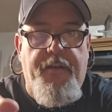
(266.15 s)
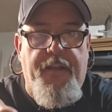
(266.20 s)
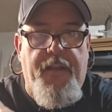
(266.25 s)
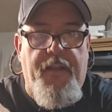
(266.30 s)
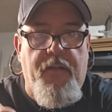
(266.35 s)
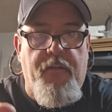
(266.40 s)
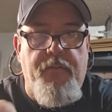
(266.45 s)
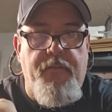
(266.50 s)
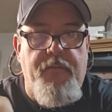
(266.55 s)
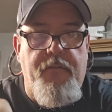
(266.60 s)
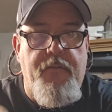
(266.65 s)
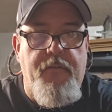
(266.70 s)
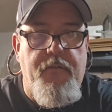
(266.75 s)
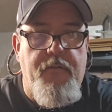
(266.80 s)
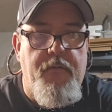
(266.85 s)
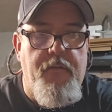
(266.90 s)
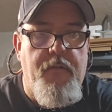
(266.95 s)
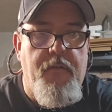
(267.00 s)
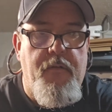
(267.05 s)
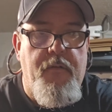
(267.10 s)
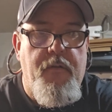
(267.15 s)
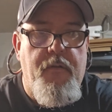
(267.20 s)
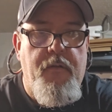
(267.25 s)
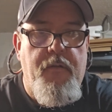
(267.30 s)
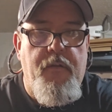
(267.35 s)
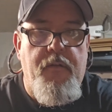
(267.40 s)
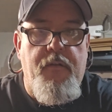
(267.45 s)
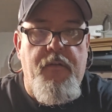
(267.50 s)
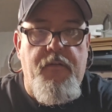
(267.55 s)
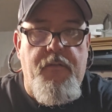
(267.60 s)
down
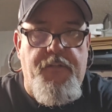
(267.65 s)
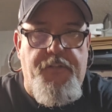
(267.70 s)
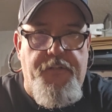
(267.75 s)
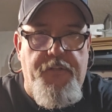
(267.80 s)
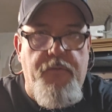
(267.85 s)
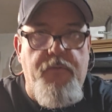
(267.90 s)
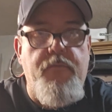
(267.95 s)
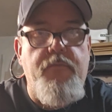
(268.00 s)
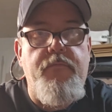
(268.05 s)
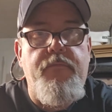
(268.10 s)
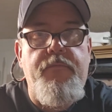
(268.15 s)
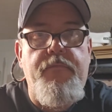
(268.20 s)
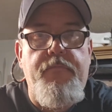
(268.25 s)
to